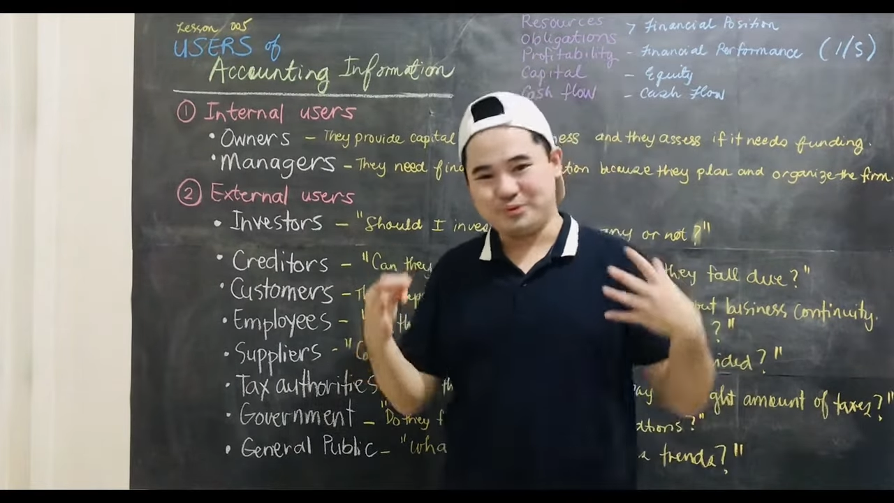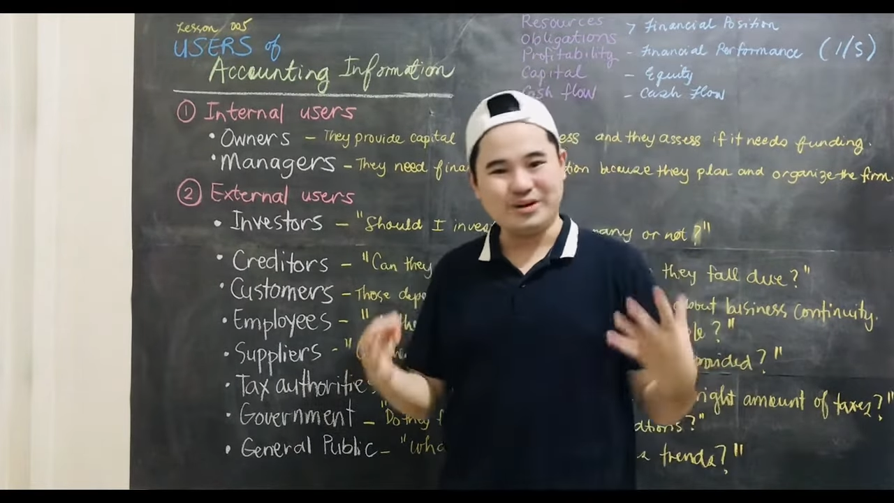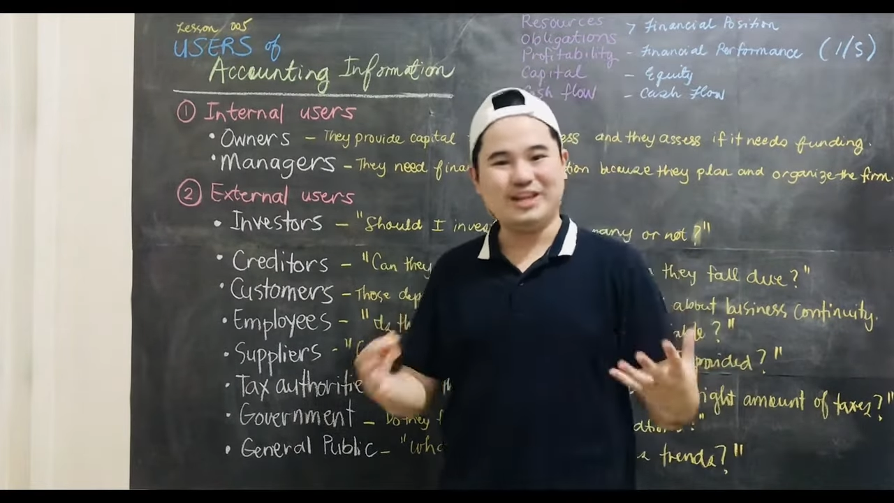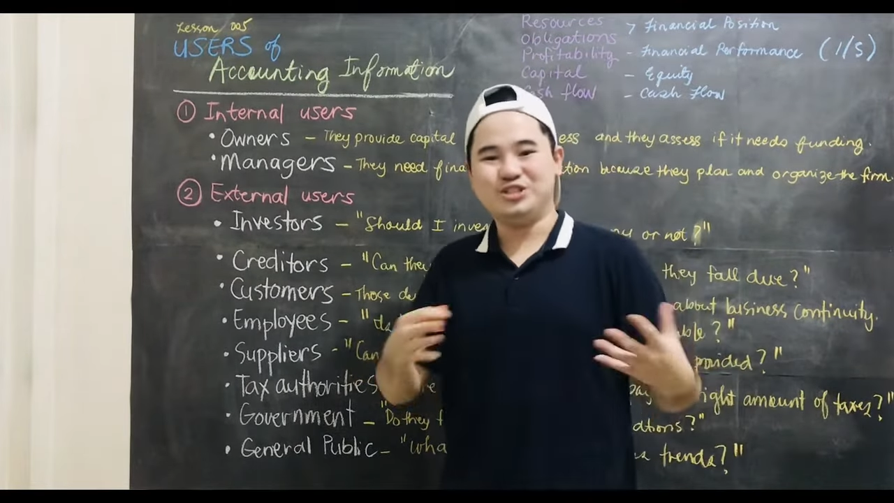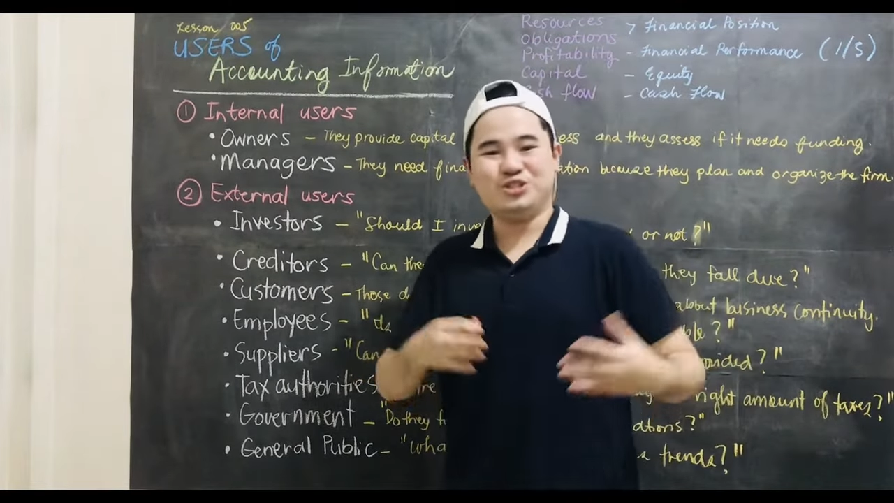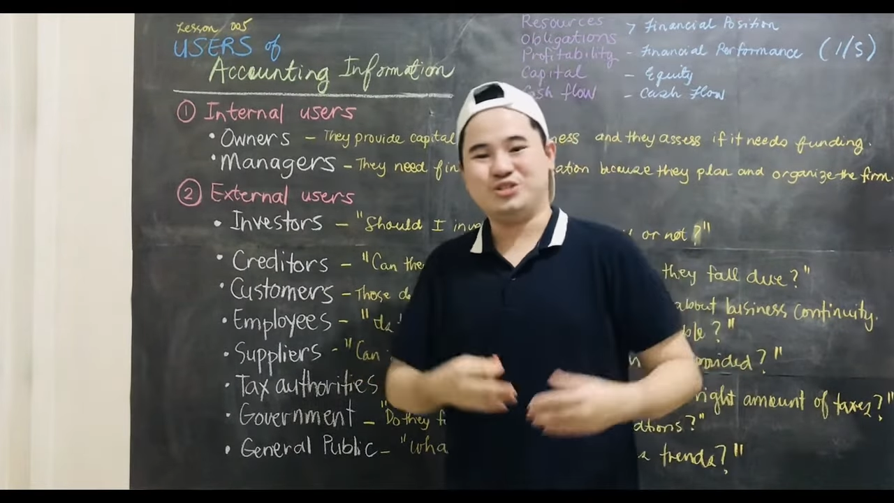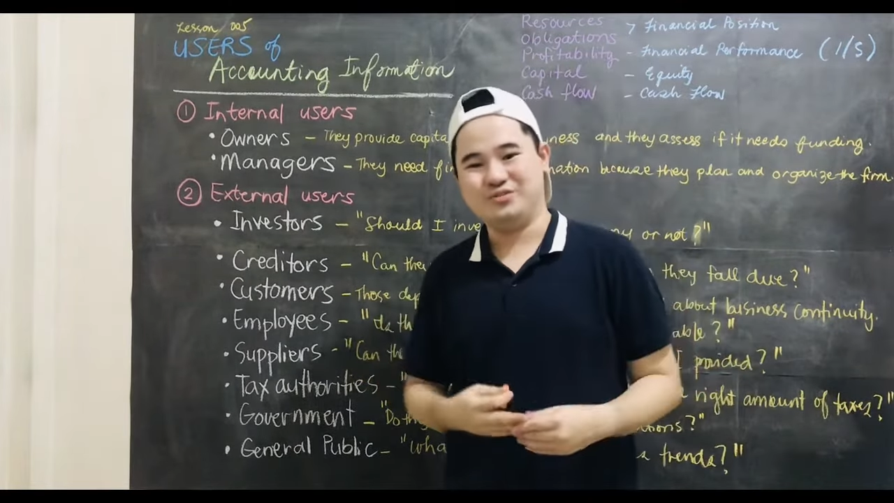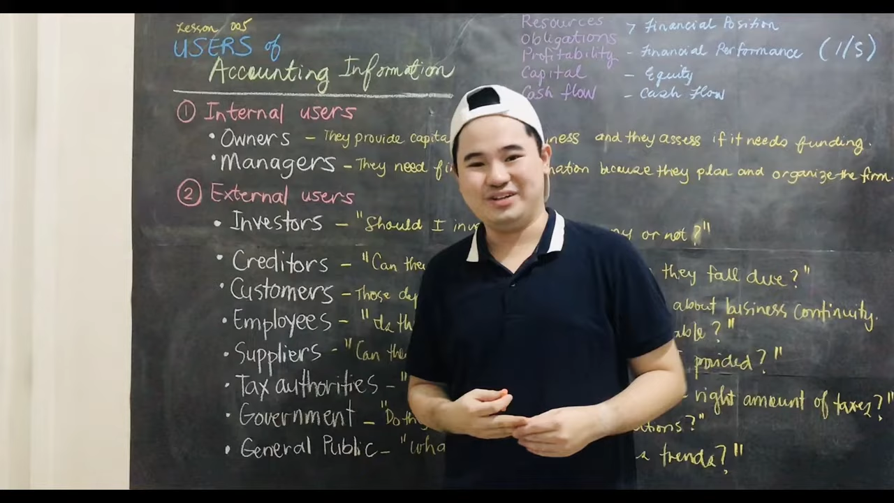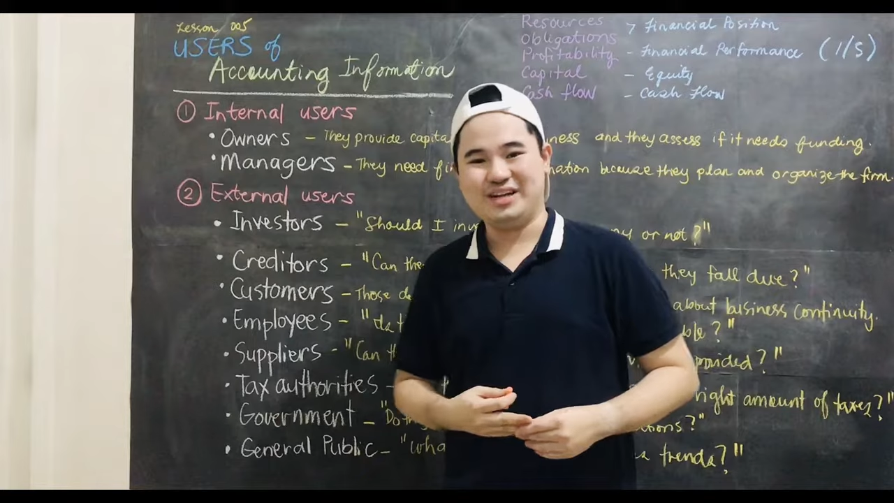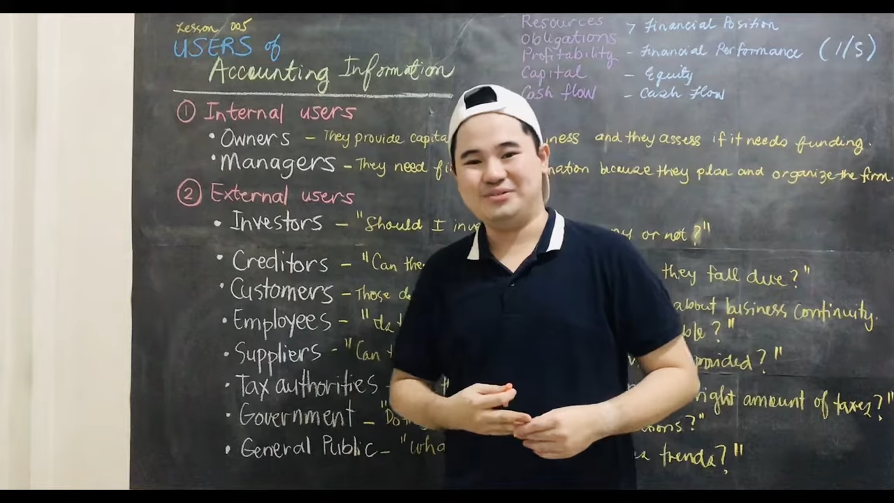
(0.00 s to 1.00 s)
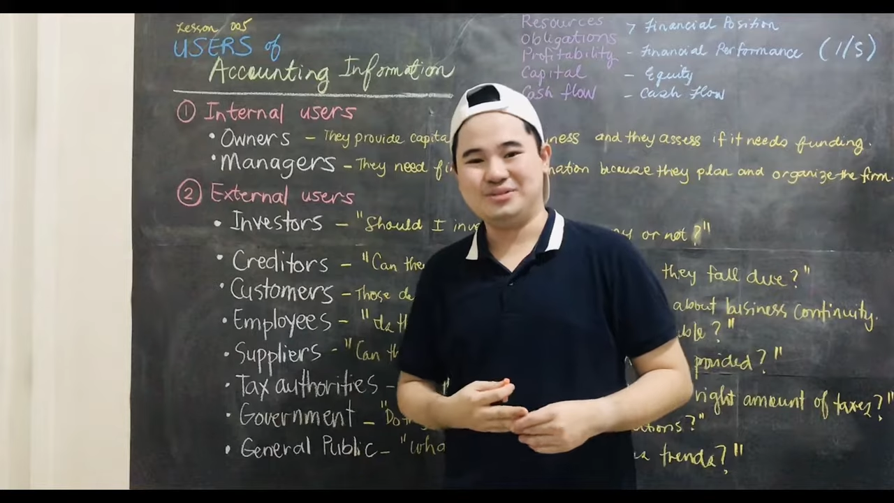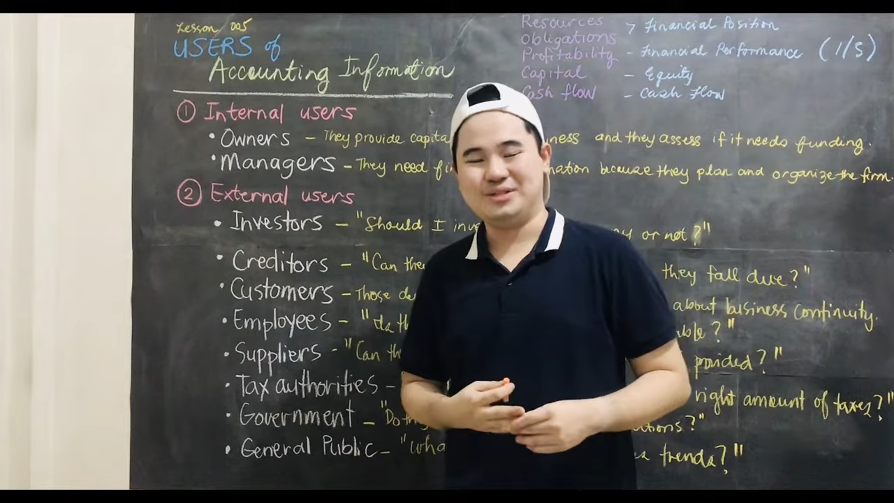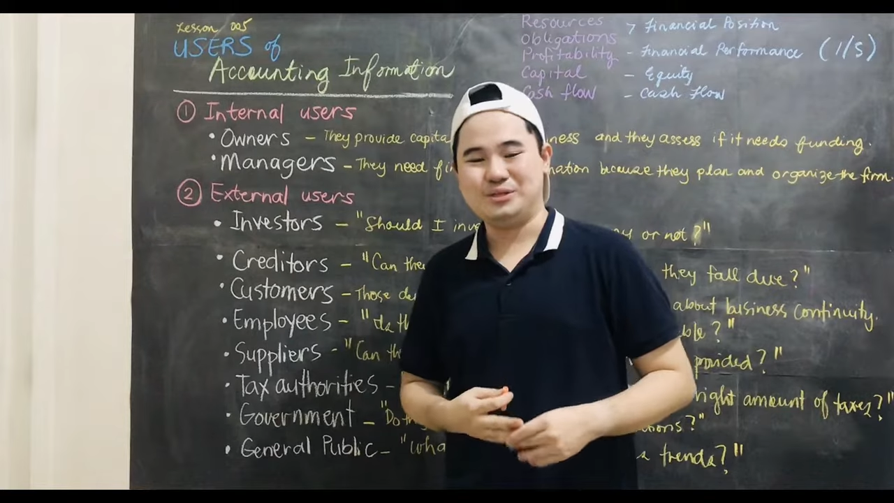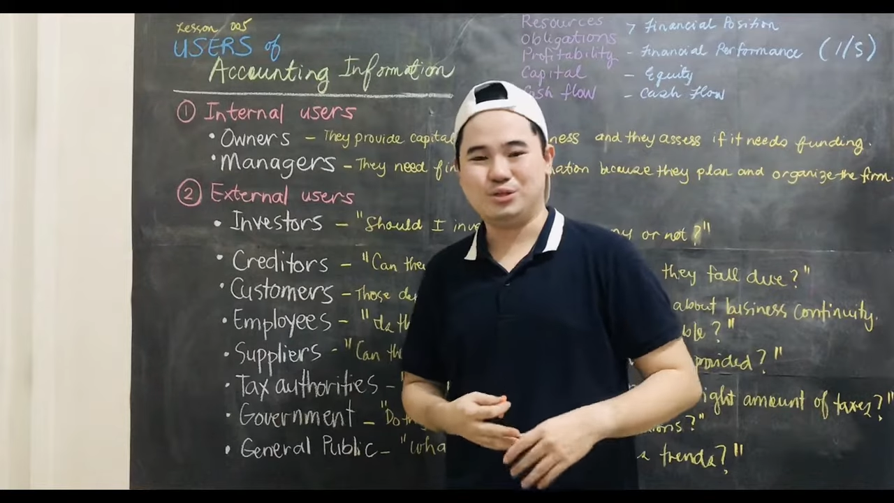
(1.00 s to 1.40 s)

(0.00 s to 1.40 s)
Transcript: branches of accounting.